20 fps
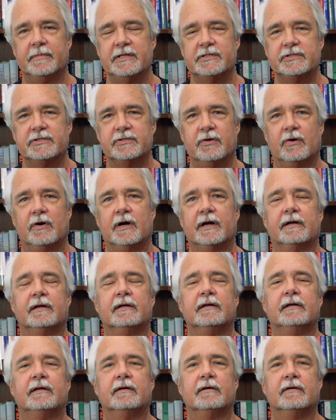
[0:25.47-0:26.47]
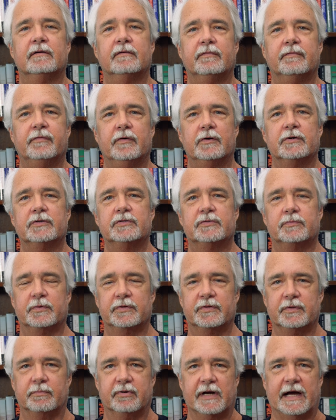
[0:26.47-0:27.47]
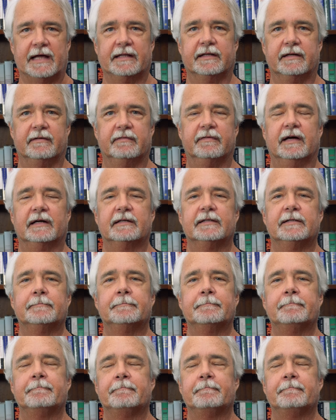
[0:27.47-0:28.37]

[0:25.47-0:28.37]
me start first with the Bradley effect.